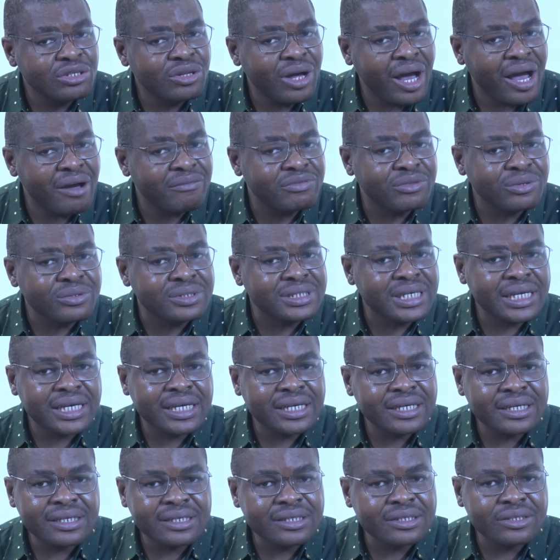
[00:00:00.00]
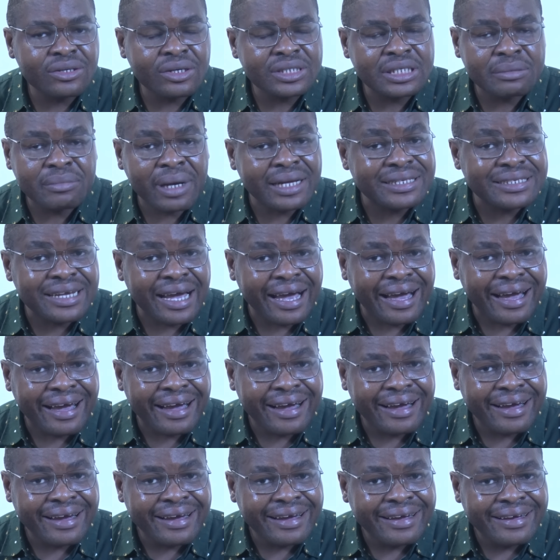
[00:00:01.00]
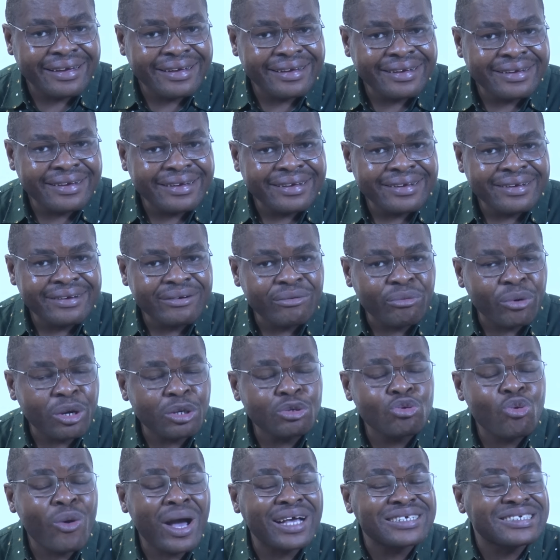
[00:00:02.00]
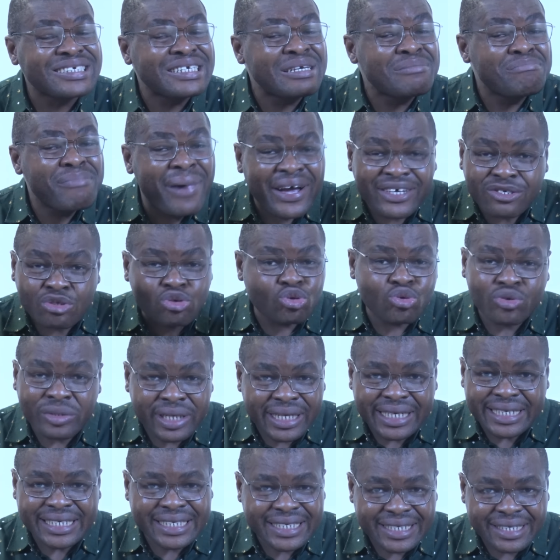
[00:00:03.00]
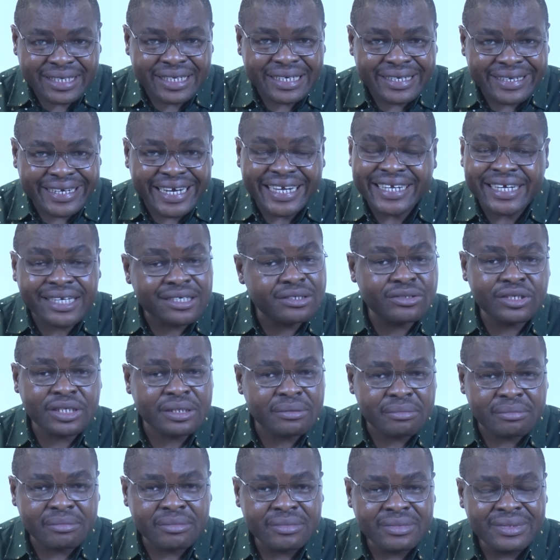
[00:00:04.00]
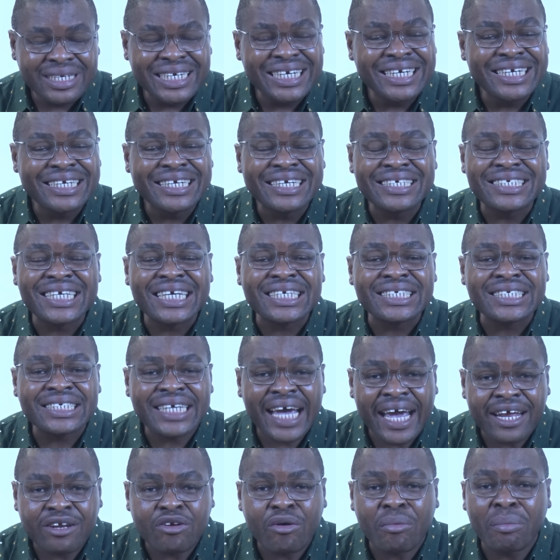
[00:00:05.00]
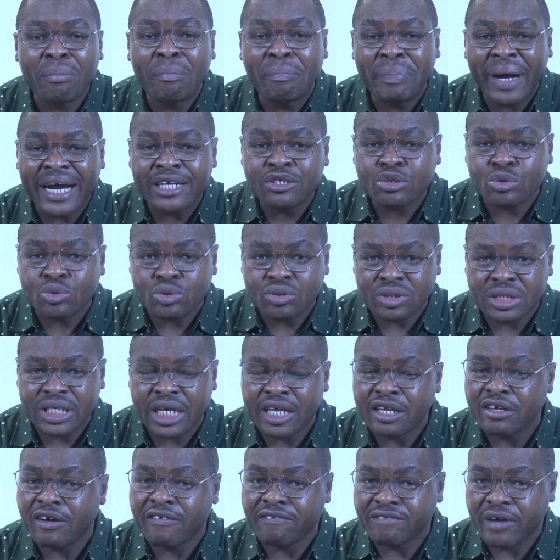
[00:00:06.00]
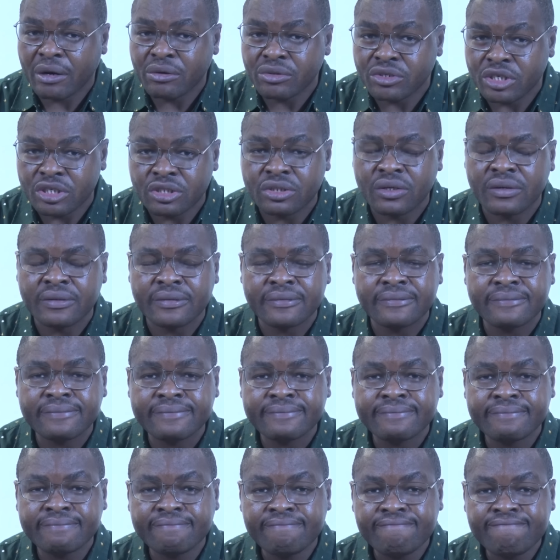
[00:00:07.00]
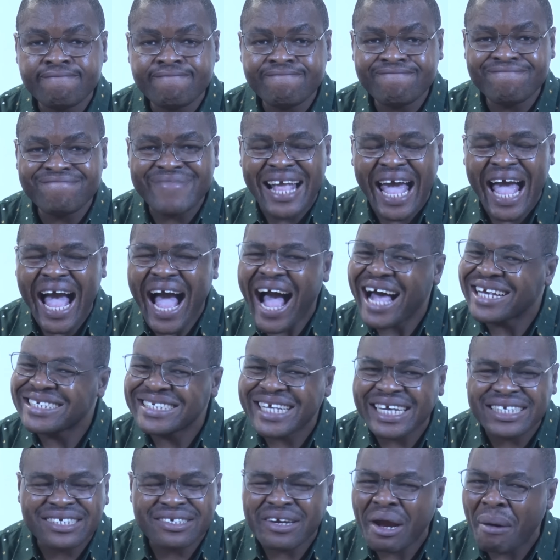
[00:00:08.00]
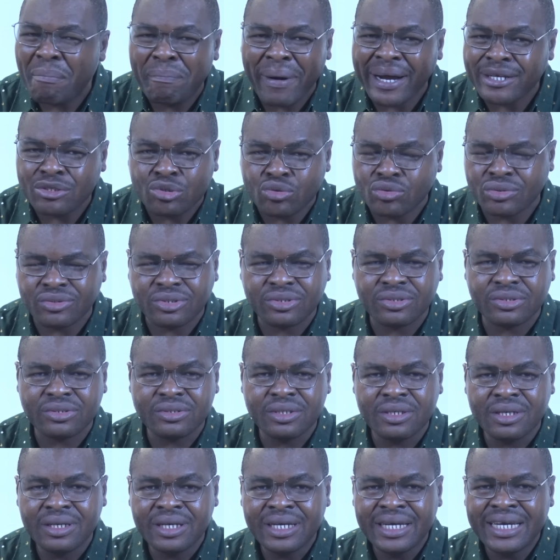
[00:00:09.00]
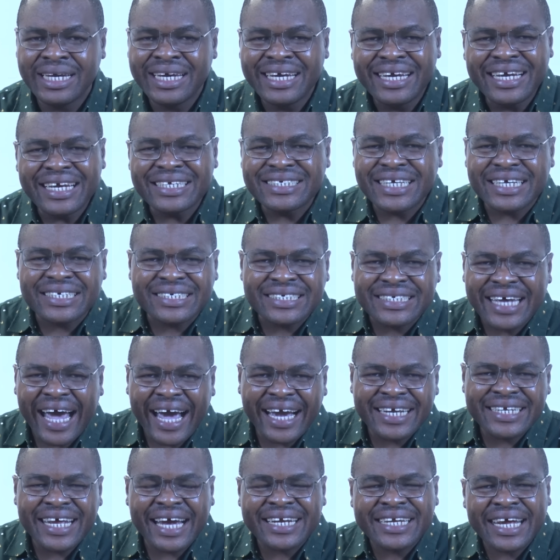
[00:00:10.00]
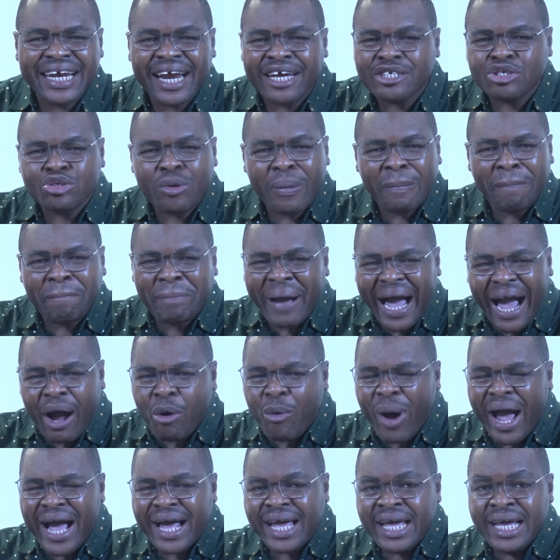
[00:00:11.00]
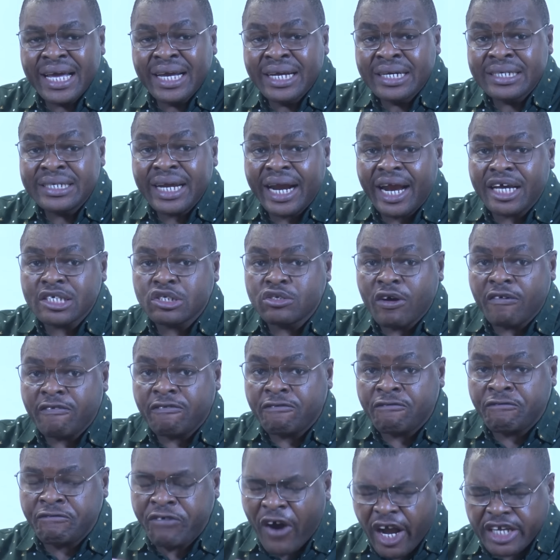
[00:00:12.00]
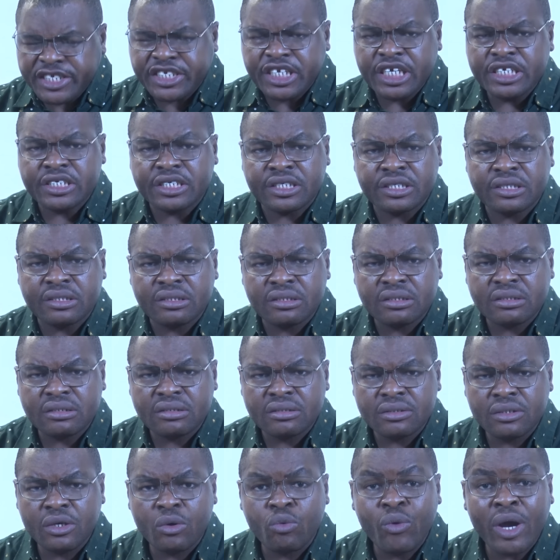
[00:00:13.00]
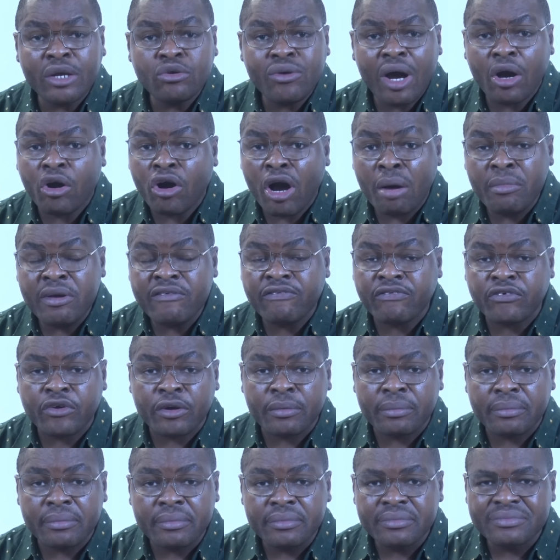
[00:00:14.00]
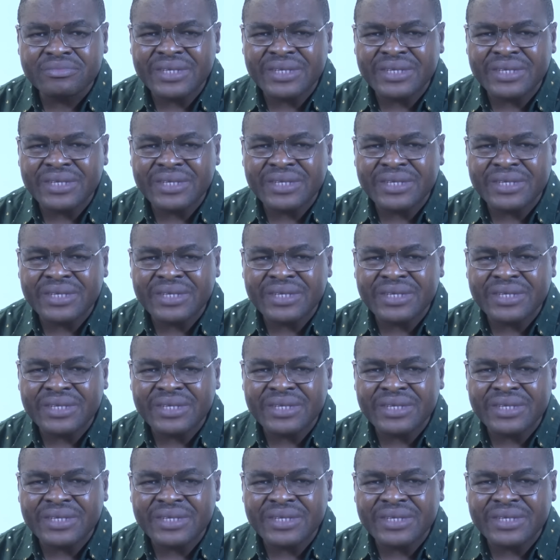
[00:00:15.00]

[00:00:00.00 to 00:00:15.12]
you don't have to say it doesn't matter. When you are seeing masquerade in the dream, it's a sign of battles in your foundation. Ancestral battles. It's a sign that there are some power, there are some forces where you are coming from.